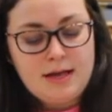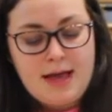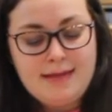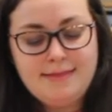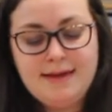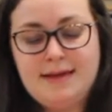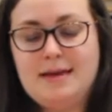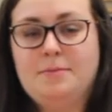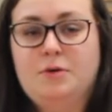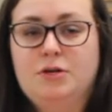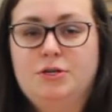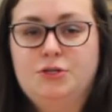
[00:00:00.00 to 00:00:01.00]
and then
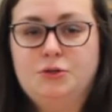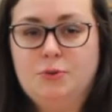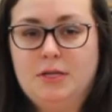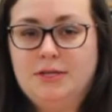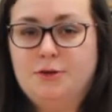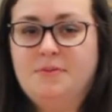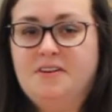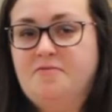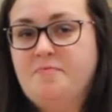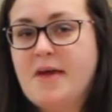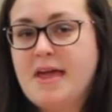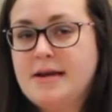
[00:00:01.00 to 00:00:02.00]
I'm going to do a little bit
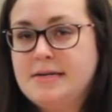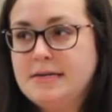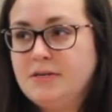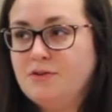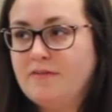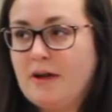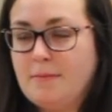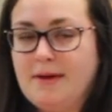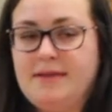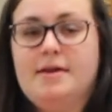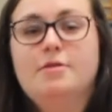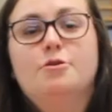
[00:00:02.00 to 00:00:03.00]
of painting. So I've got
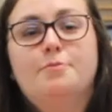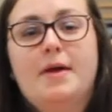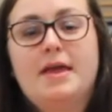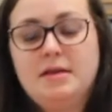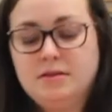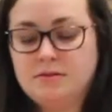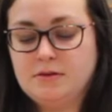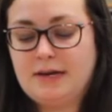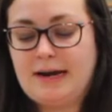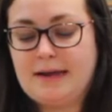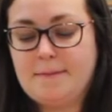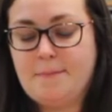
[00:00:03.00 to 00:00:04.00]
my yellow paint so
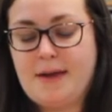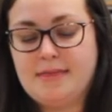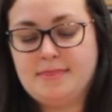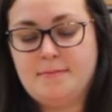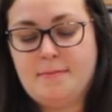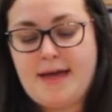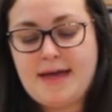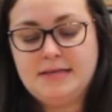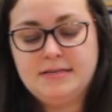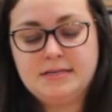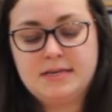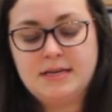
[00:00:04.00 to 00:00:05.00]
that I can paint the
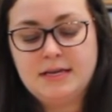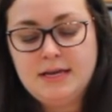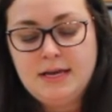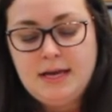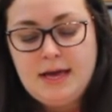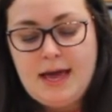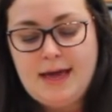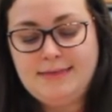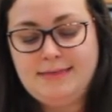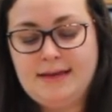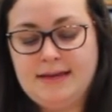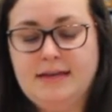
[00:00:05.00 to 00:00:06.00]
mask.
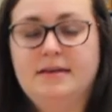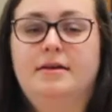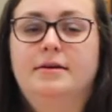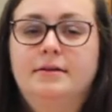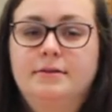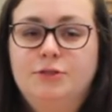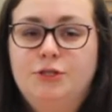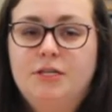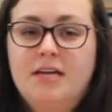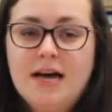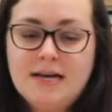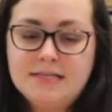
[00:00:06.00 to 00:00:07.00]
And then
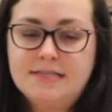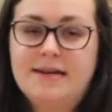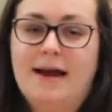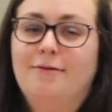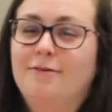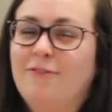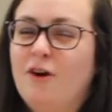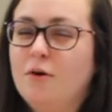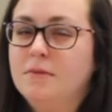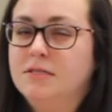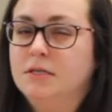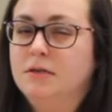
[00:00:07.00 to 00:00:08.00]
to cut
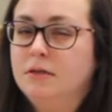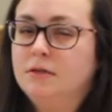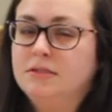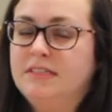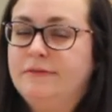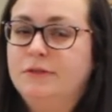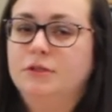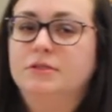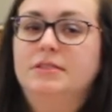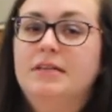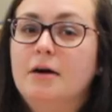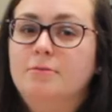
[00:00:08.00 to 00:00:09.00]
styrofoam, it's a little
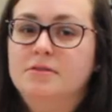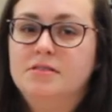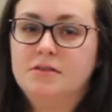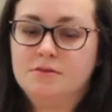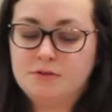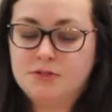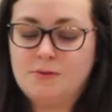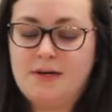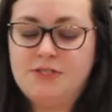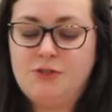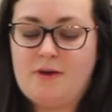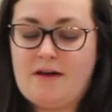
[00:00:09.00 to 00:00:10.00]
difficult to cut with scissors, so
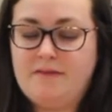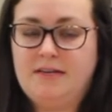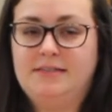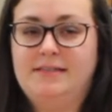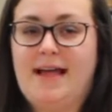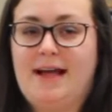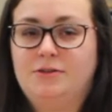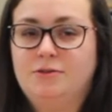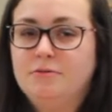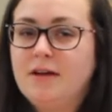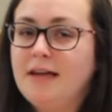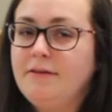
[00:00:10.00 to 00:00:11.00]
I do have an
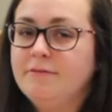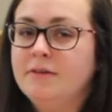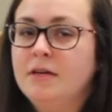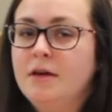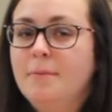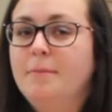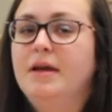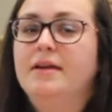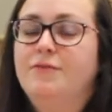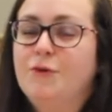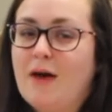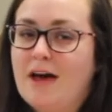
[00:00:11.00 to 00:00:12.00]
X-Acto knife. But
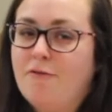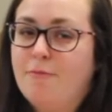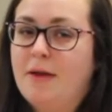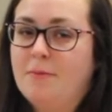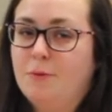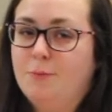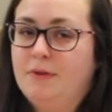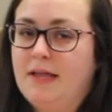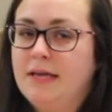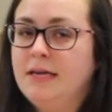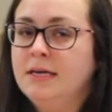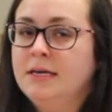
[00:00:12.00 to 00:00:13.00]
if you have a paper
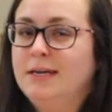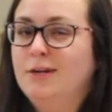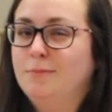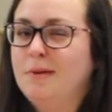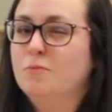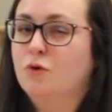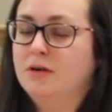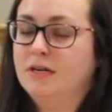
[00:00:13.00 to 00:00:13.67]
plate, it'll be